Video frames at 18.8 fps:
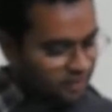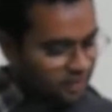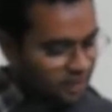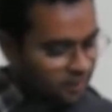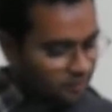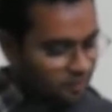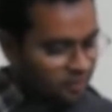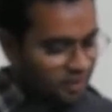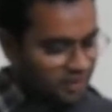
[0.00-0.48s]

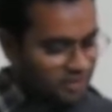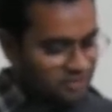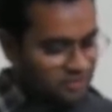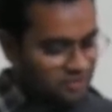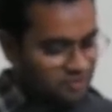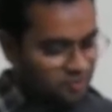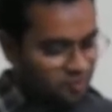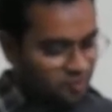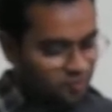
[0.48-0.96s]

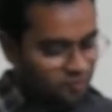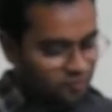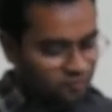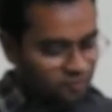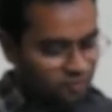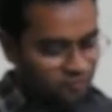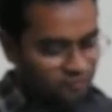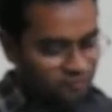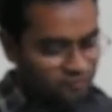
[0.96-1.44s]
ammonites known
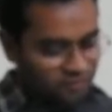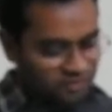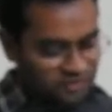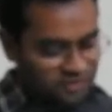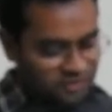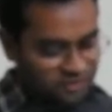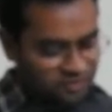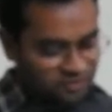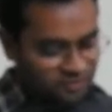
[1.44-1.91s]
from fossils,